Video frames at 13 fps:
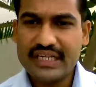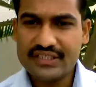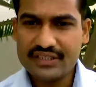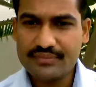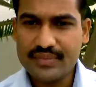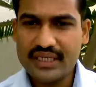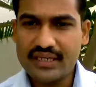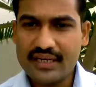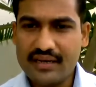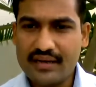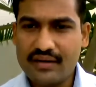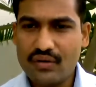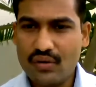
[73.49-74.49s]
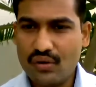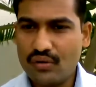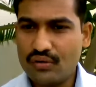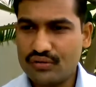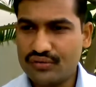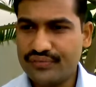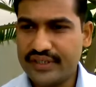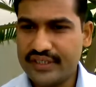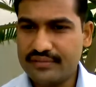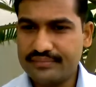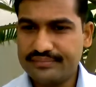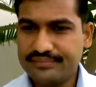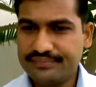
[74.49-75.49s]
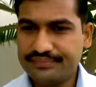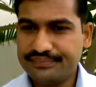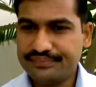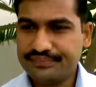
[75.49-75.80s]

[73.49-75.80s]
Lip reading: Nelson Mandela, Long Walk to Freedom.